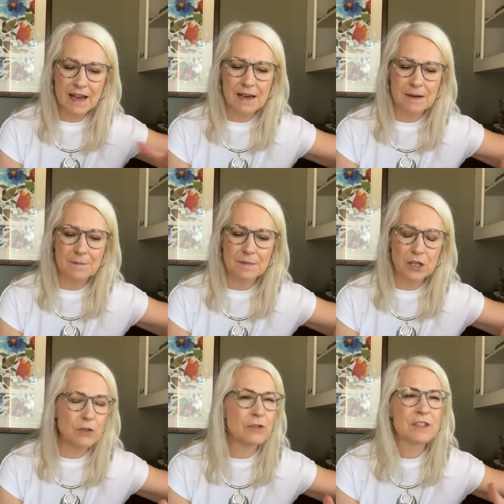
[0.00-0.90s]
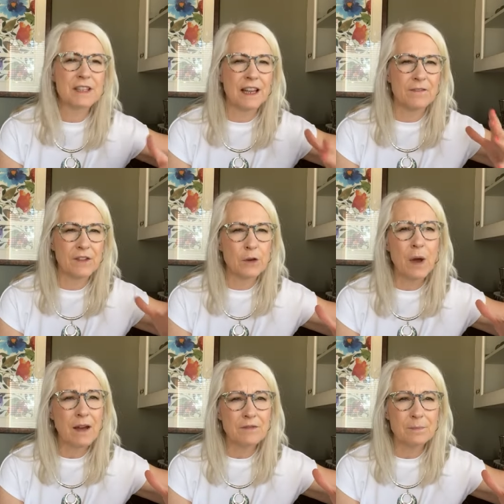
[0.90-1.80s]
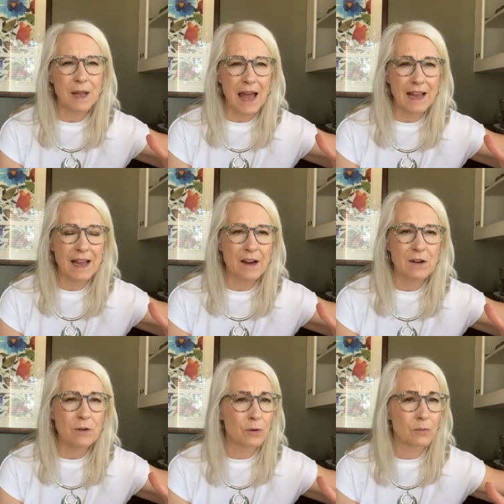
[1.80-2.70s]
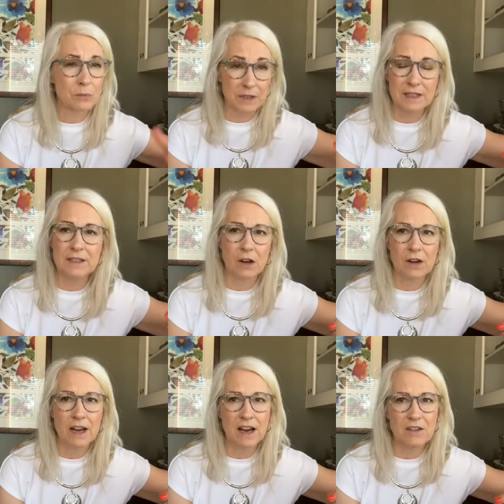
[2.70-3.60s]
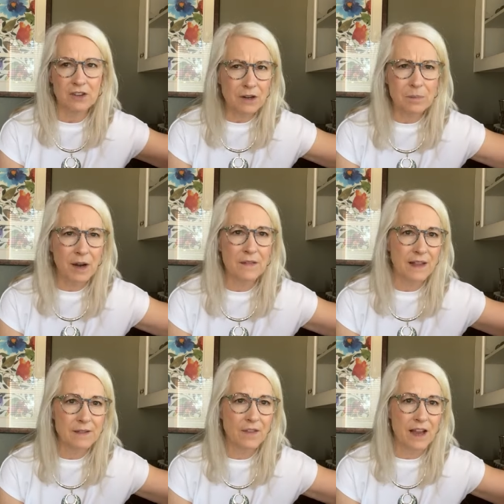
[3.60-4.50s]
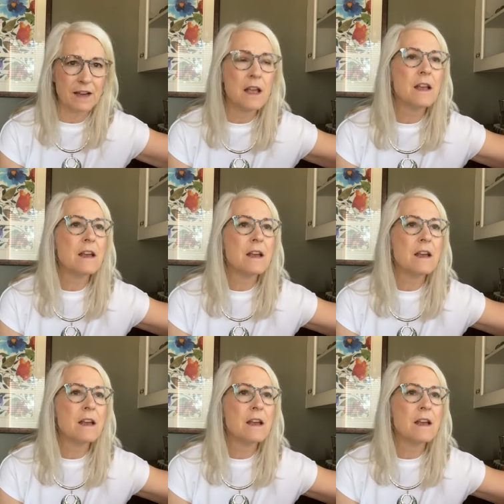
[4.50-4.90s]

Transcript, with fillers: Um, you just, if you have black hair or really dark hair, dark brown, that's fine.